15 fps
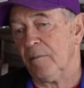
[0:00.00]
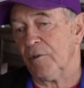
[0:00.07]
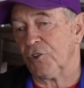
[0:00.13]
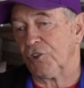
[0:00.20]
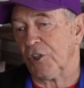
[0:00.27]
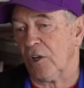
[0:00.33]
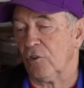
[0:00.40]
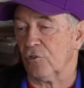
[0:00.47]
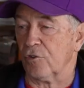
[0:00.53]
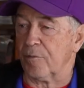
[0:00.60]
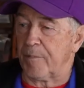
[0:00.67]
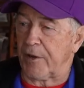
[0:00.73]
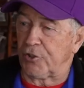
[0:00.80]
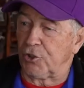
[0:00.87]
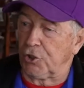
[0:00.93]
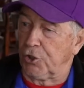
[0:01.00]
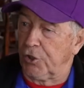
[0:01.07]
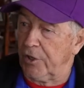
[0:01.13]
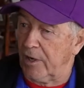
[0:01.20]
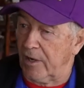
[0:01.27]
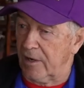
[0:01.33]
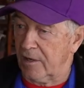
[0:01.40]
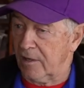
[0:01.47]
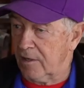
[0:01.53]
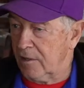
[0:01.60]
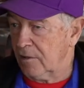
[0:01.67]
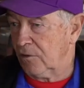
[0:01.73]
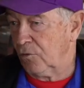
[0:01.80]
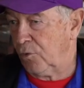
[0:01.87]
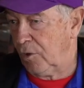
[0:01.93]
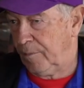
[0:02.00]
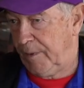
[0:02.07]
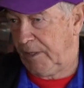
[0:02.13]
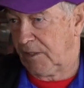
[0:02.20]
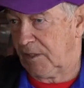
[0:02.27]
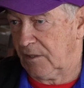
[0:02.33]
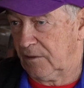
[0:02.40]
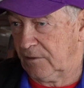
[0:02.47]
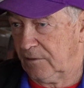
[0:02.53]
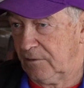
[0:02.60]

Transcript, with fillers: Michelle or the Patrick Creer weren't better.